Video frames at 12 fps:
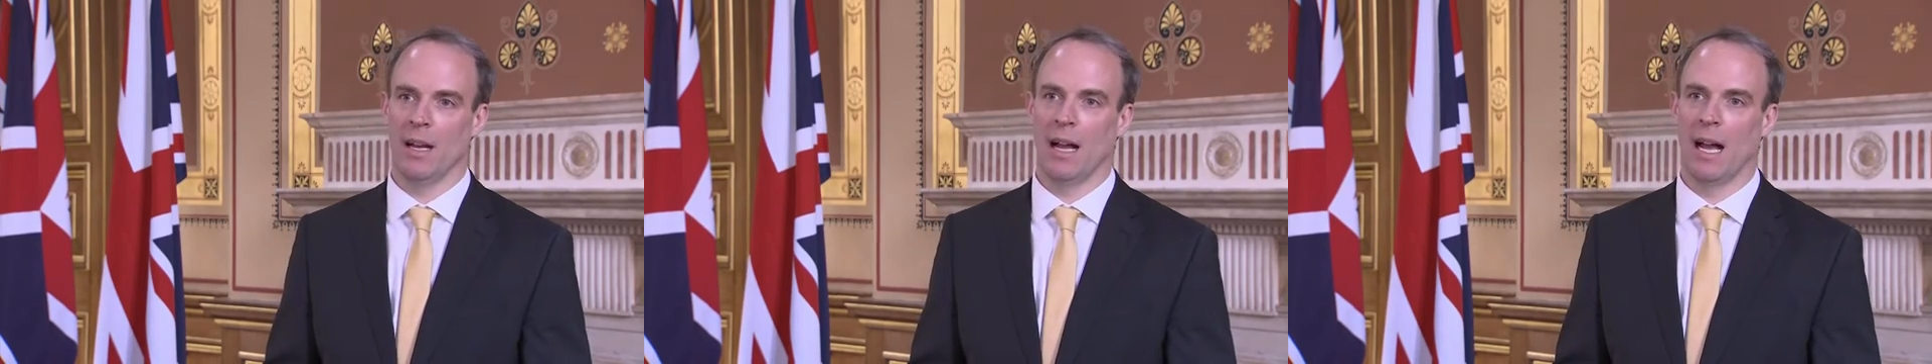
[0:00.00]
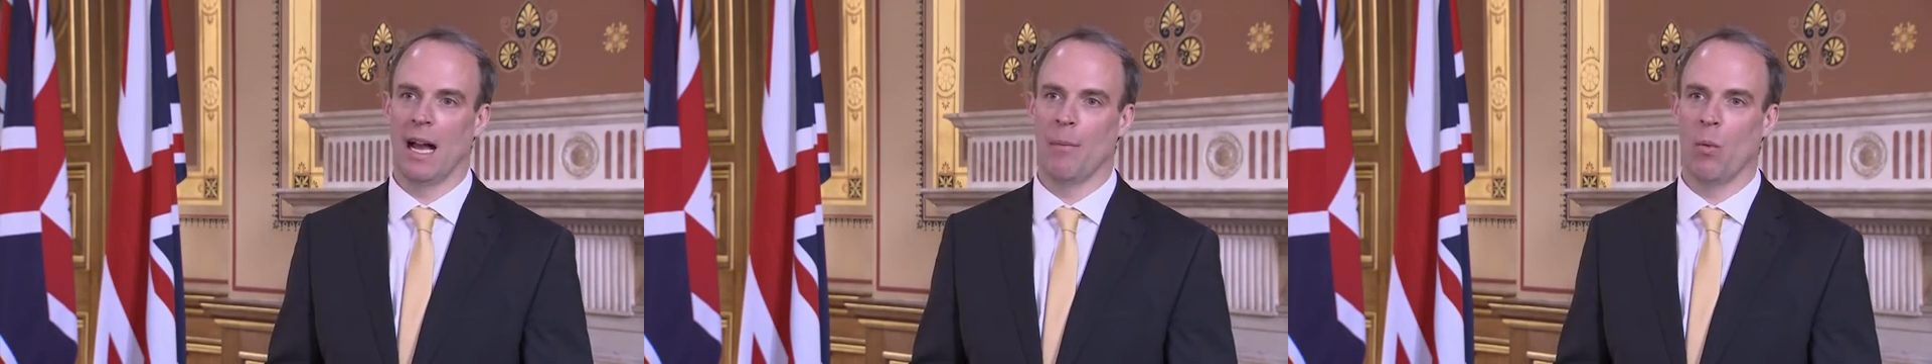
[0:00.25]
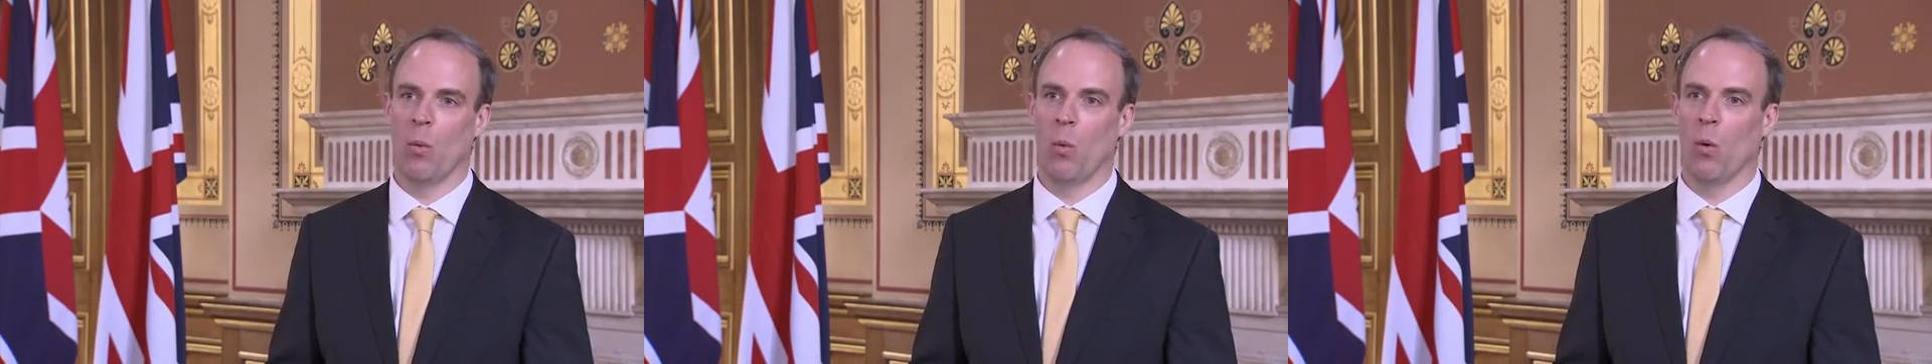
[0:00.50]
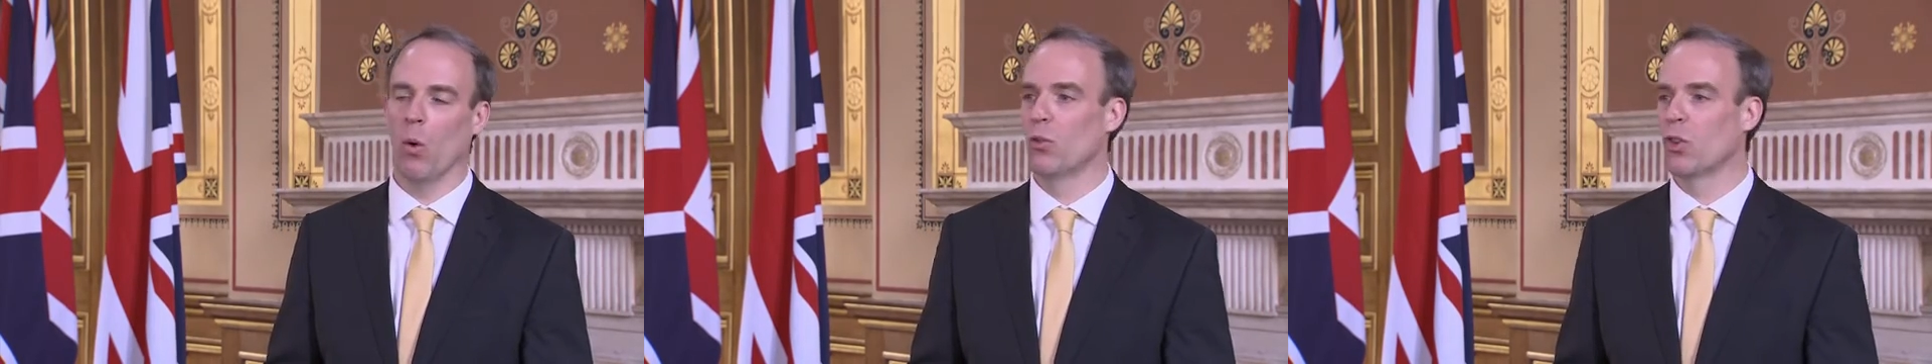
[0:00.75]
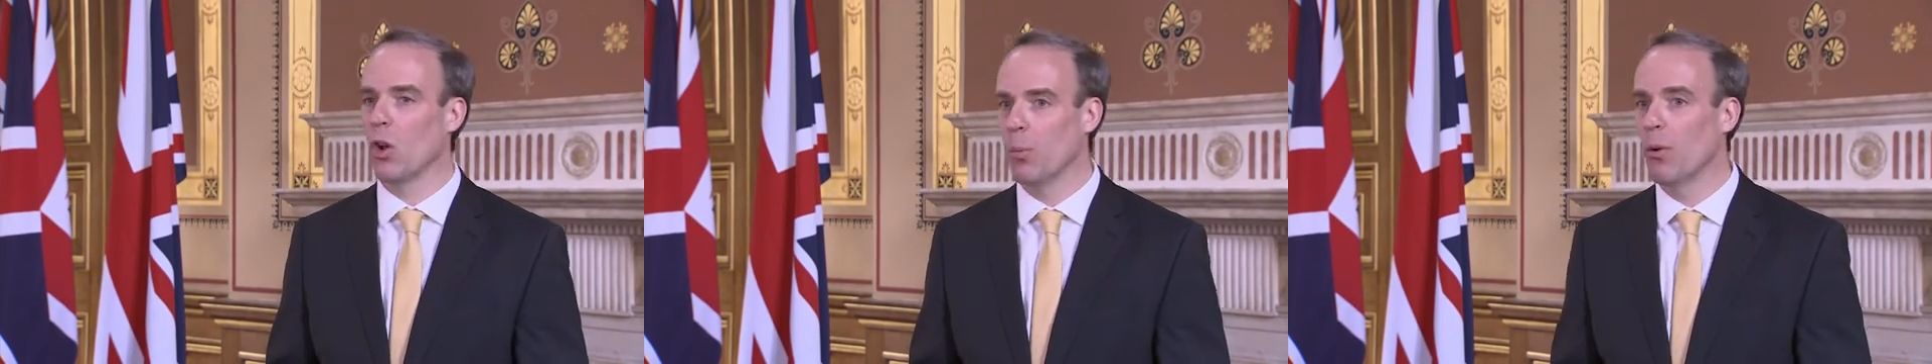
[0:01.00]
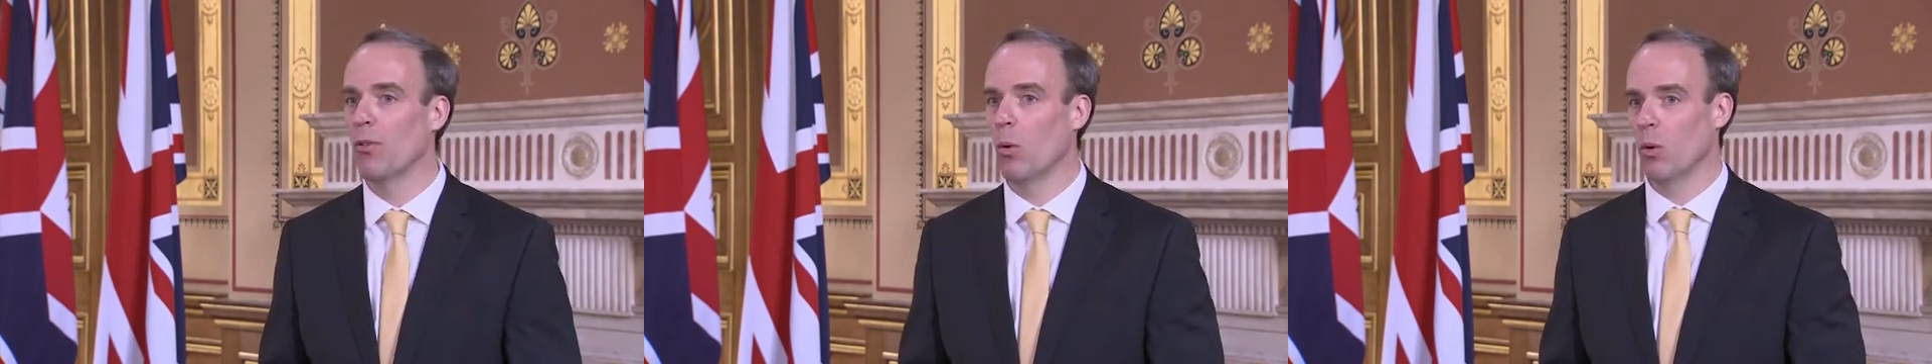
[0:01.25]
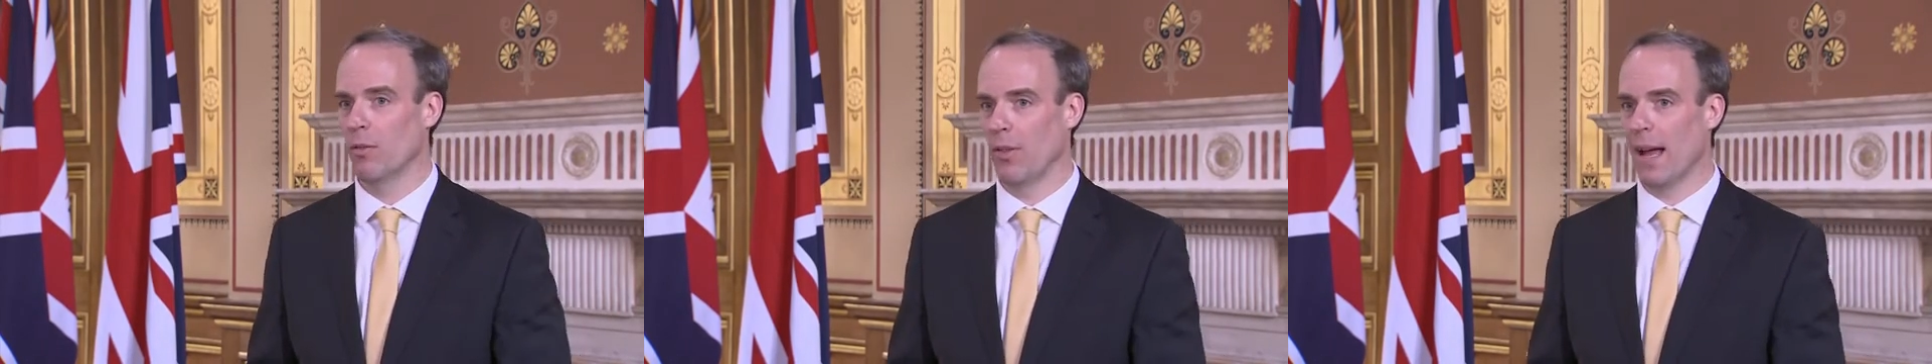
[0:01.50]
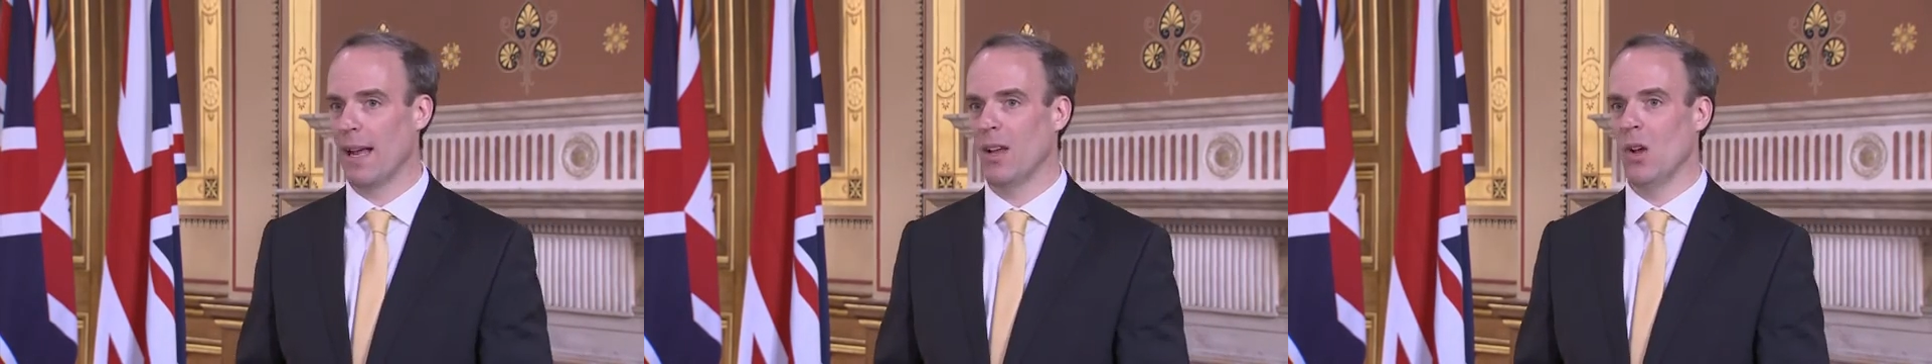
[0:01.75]
On top of all of
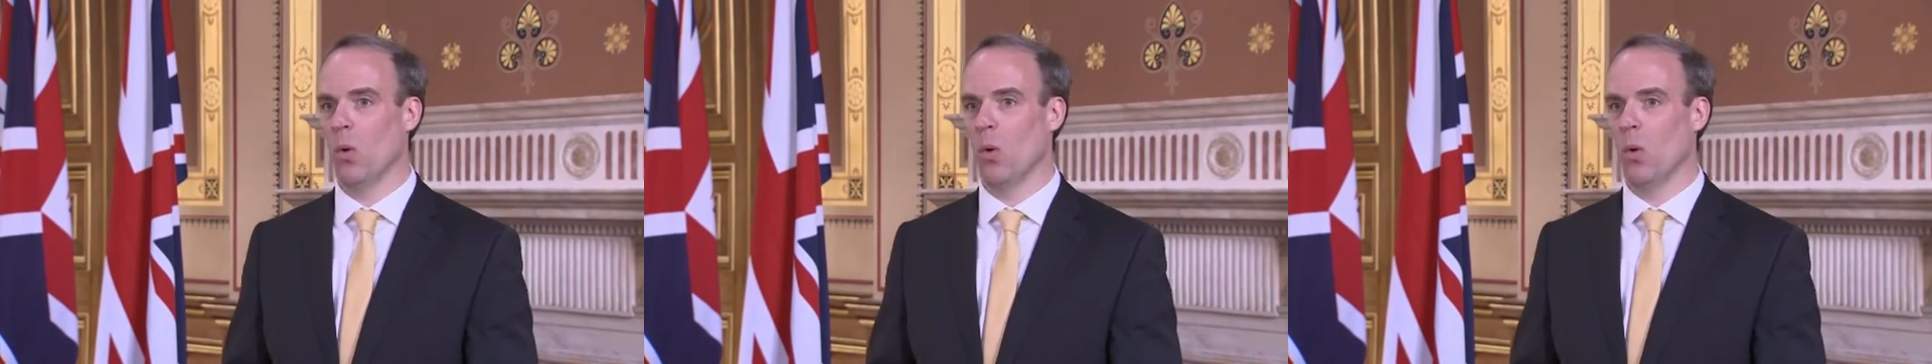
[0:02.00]
that,